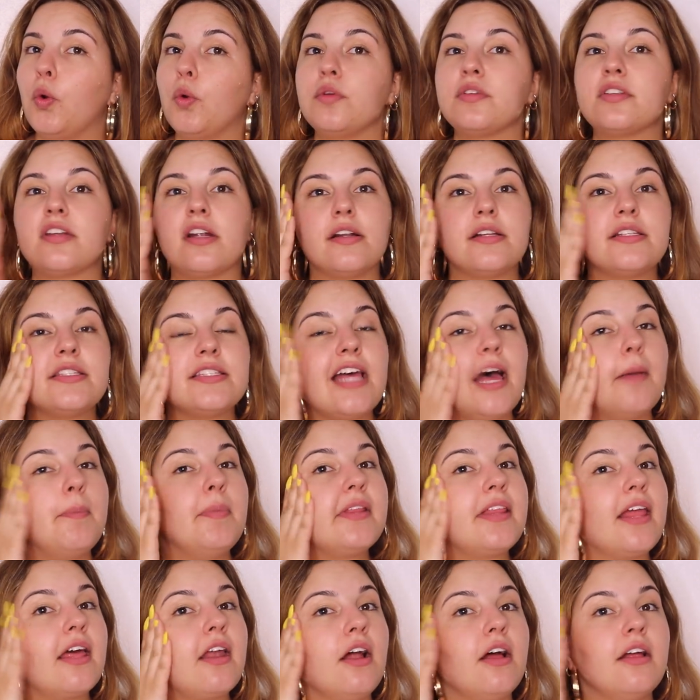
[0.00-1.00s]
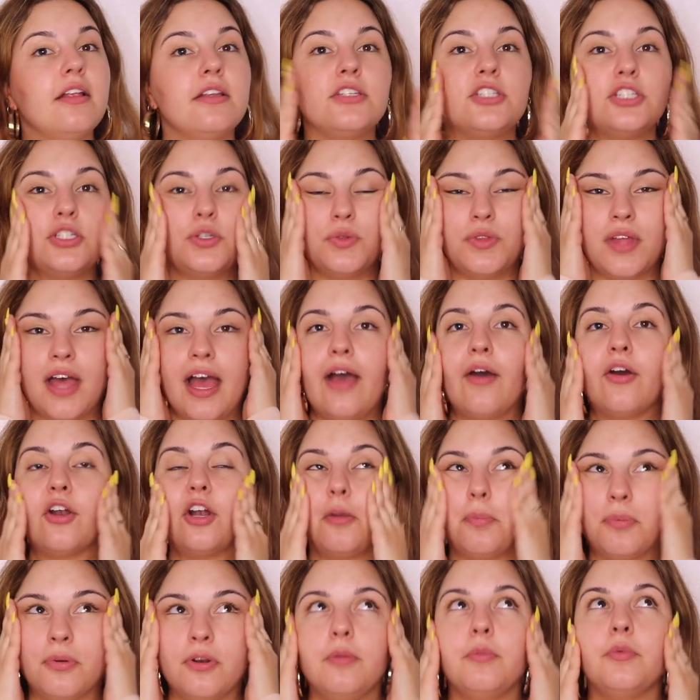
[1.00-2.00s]
start slapping that on to the
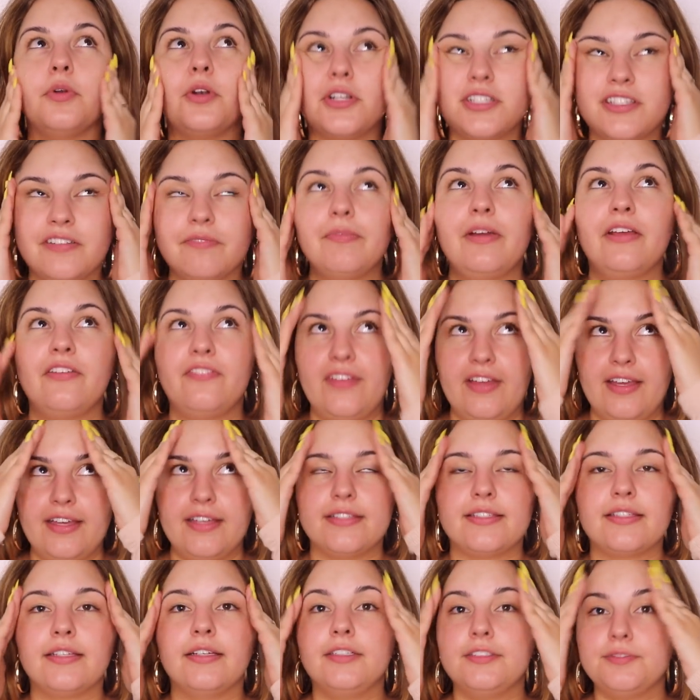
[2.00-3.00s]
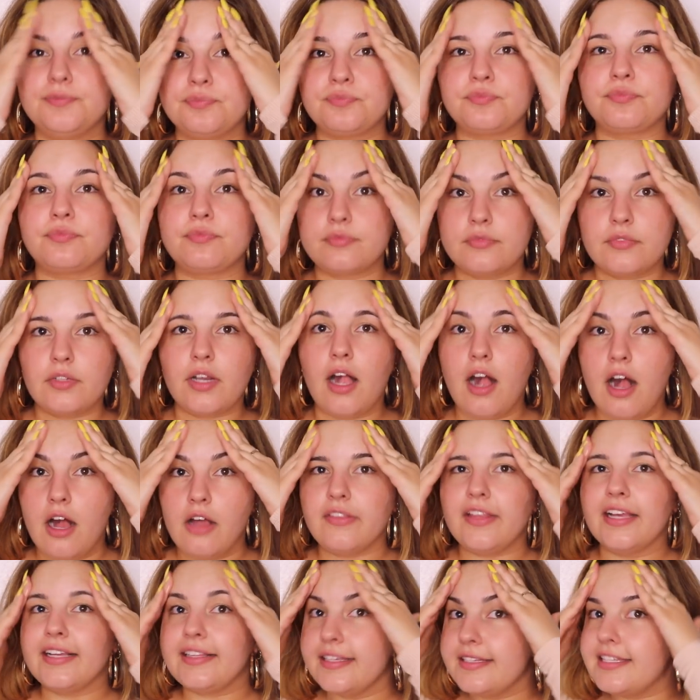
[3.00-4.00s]
outer perimeters of my face, on
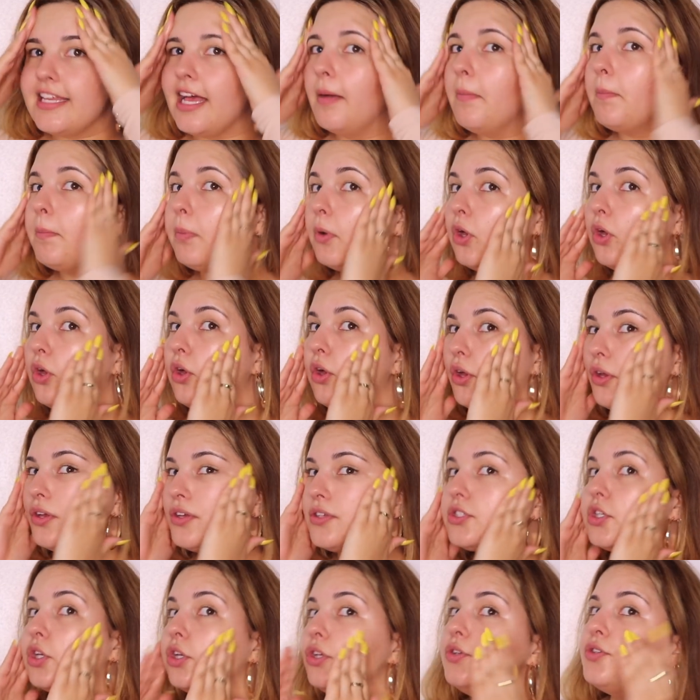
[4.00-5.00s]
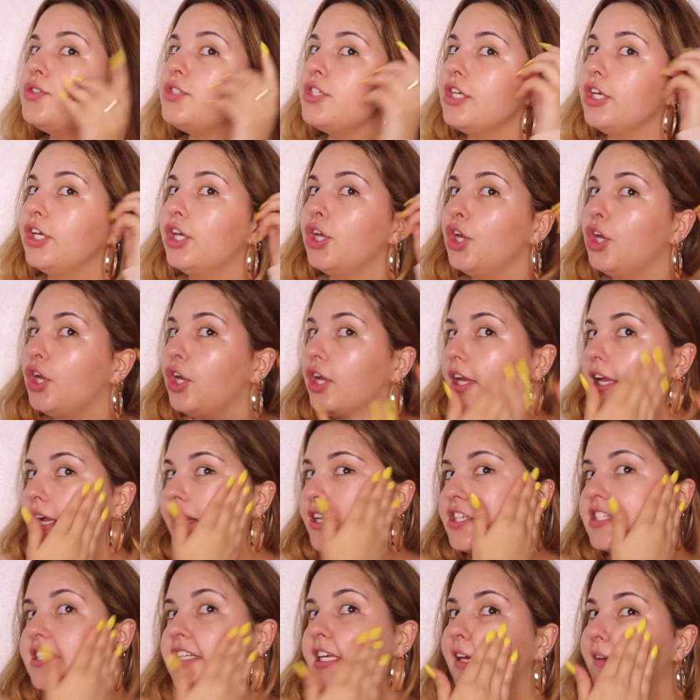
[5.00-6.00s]
like the temples. You see, it
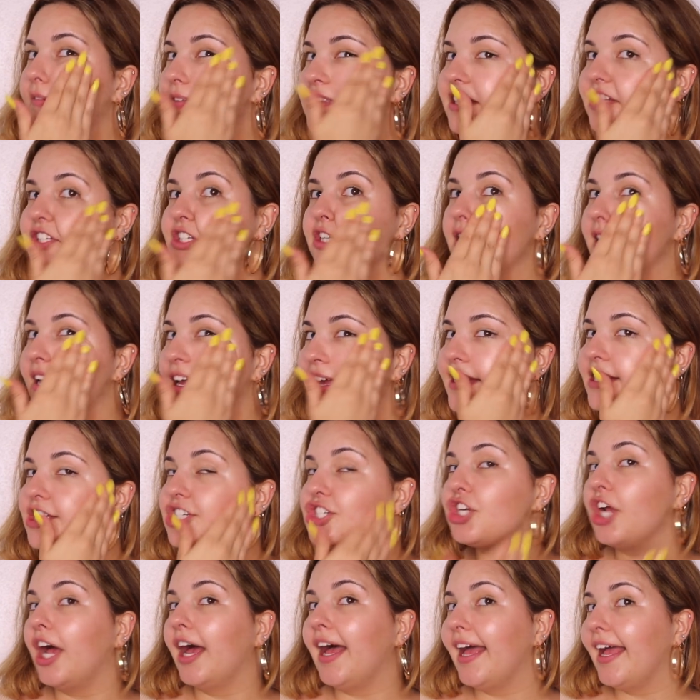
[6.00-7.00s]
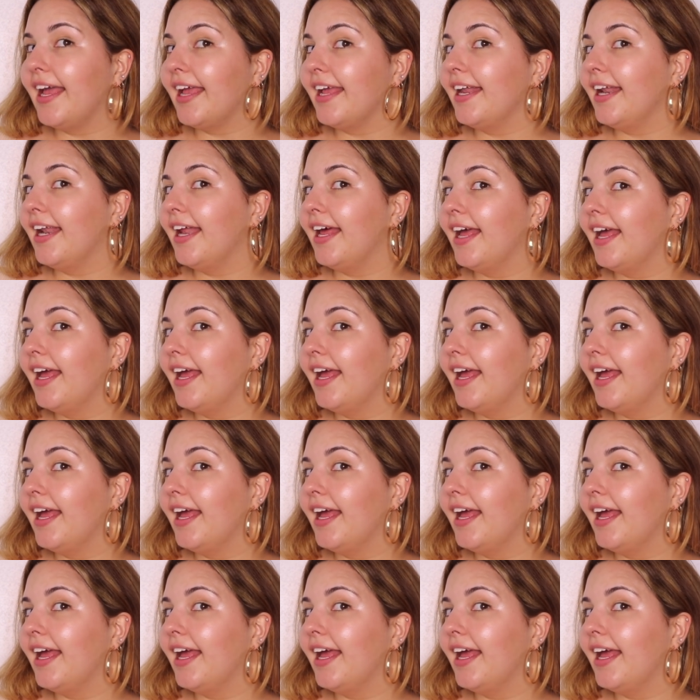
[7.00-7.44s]
just gives such a nice shine.